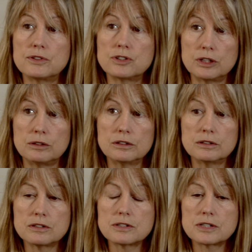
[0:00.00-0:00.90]

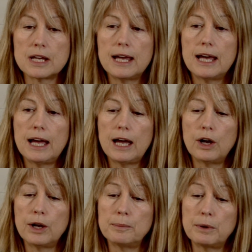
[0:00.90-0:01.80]
students,
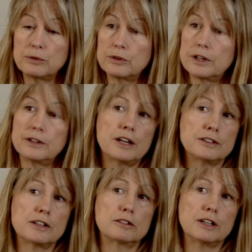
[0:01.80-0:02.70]
both on
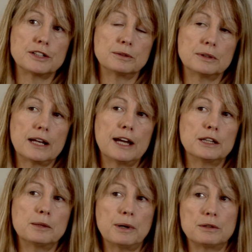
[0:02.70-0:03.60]
undergraduate
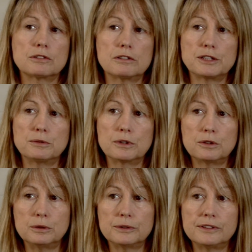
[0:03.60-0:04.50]
and the postgraduate
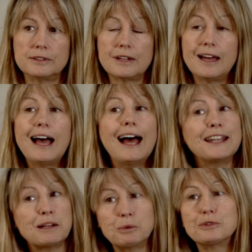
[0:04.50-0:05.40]
courses.
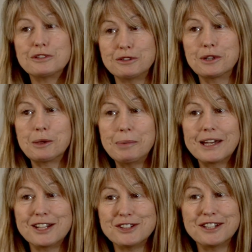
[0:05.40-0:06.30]
And I'm also doing a
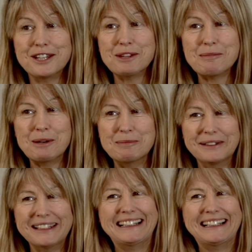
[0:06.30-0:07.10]
PhD at the moment.